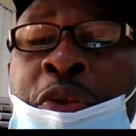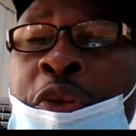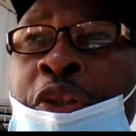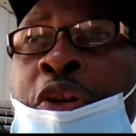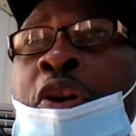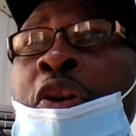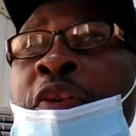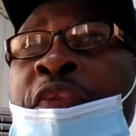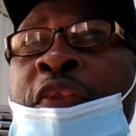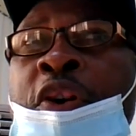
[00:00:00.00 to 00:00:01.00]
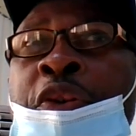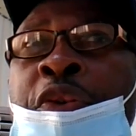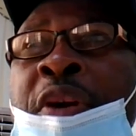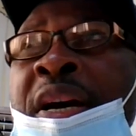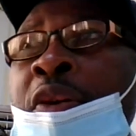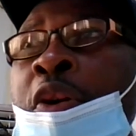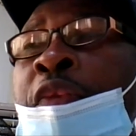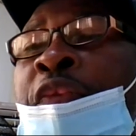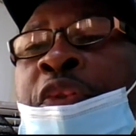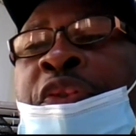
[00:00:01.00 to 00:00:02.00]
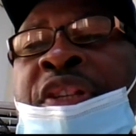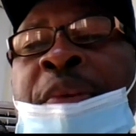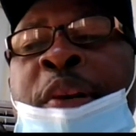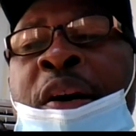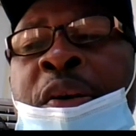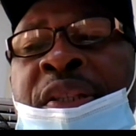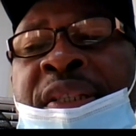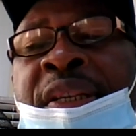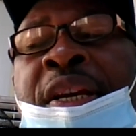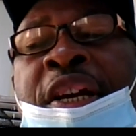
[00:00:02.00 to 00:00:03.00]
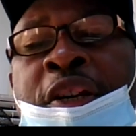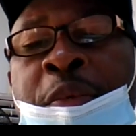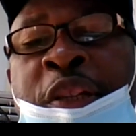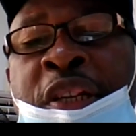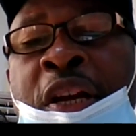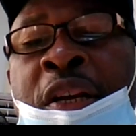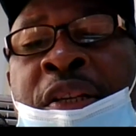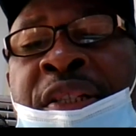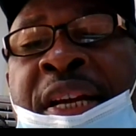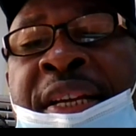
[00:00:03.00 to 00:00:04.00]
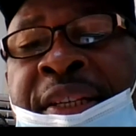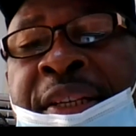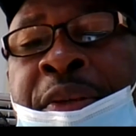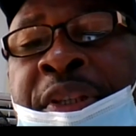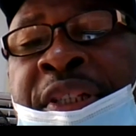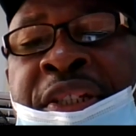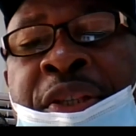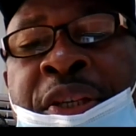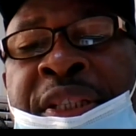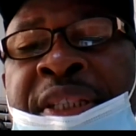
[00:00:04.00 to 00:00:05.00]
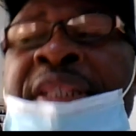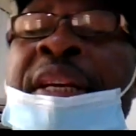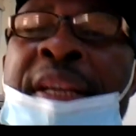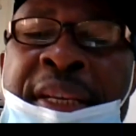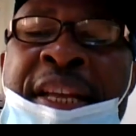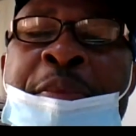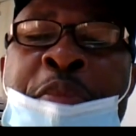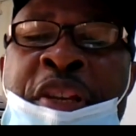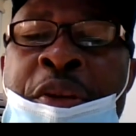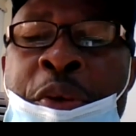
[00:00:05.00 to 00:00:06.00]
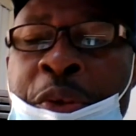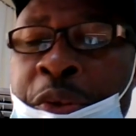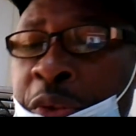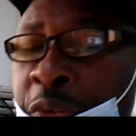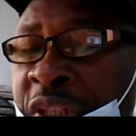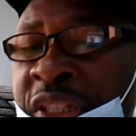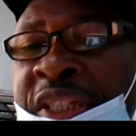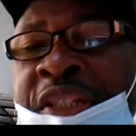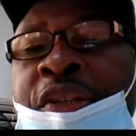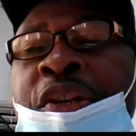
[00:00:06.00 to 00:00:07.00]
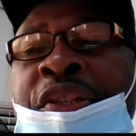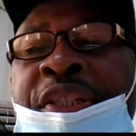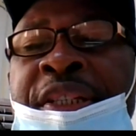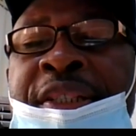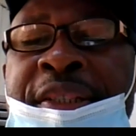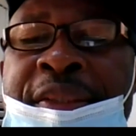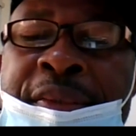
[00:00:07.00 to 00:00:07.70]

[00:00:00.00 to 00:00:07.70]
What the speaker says: too sure of or you are confused about Criminology and Security Studies, let me know. We discuss it.